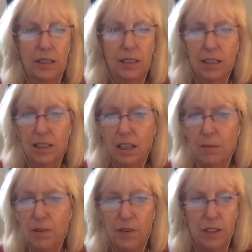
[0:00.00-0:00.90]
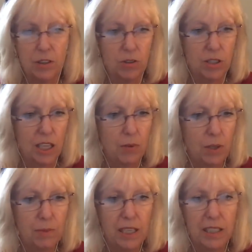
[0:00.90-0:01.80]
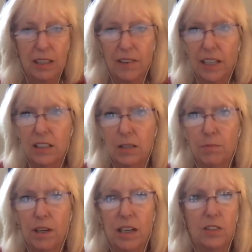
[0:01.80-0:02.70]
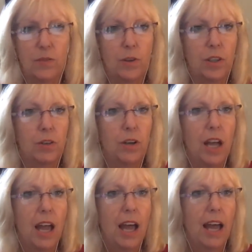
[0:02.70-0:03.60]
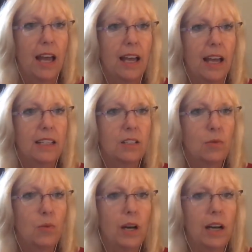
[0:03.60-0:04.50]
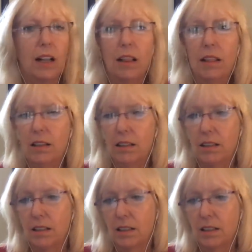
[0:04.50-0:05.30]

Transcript: This is going to be fun. So stay with me because I've got a surprise for you as well.